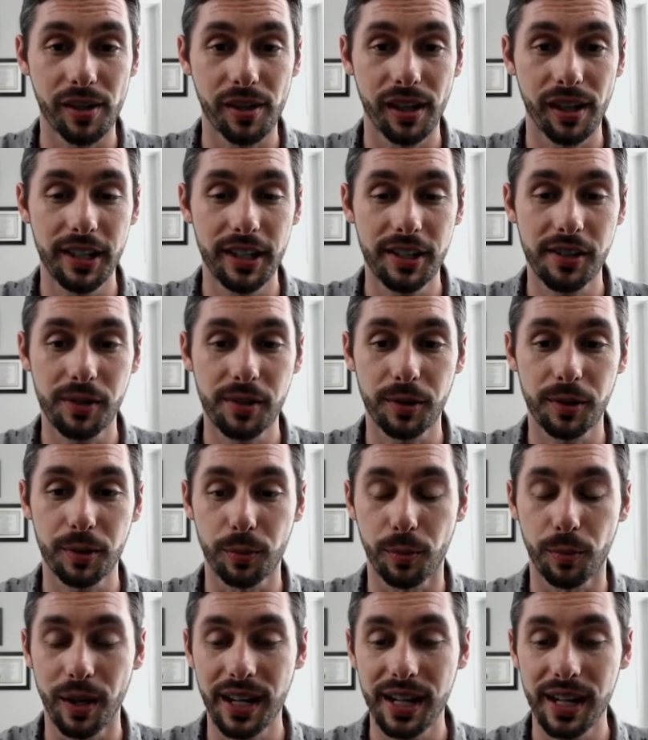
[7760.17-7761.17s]
It's
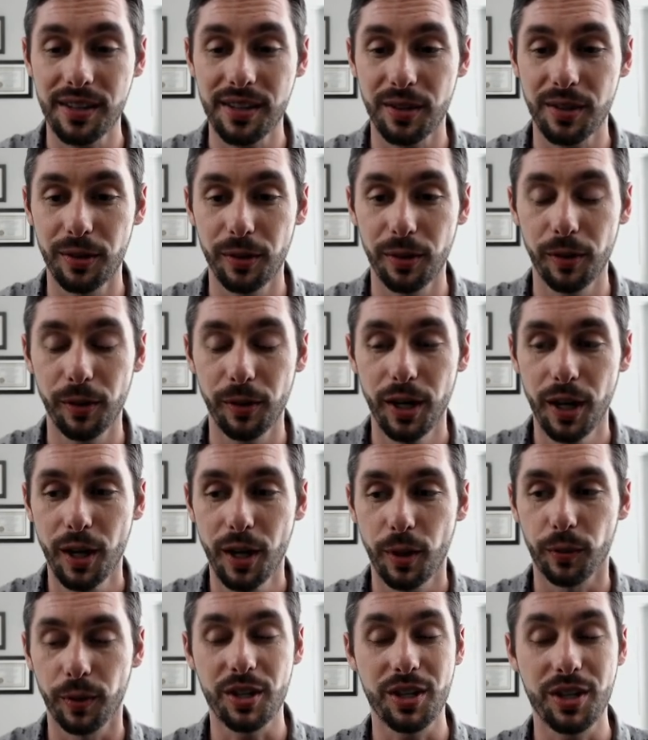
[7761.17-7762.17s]
great to
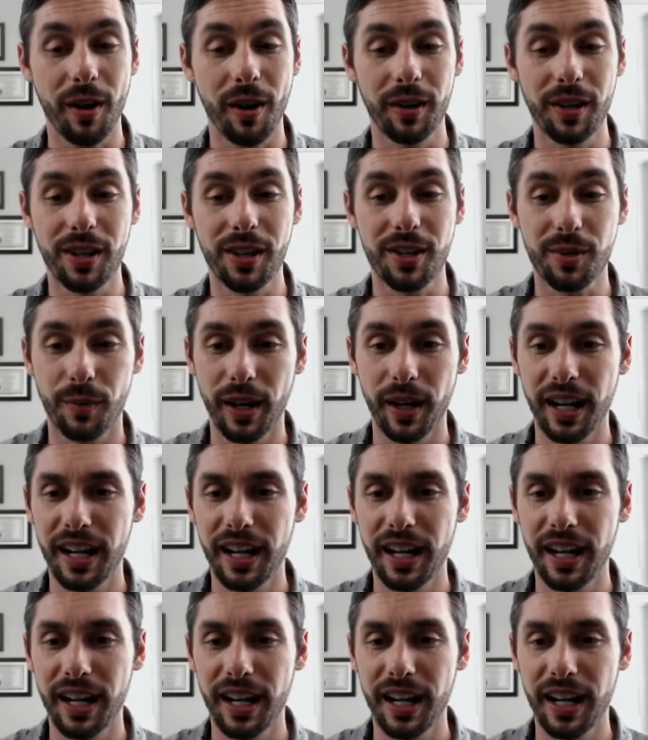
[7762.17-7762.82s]
reach out in this way.